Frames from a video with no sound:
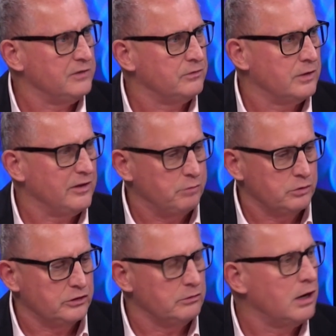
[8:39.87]
even though they've
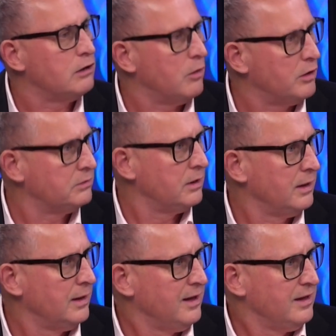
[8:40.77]
put a new logo on.
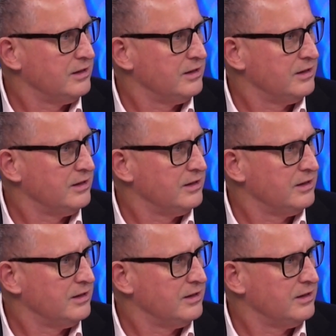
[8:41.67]
Yep.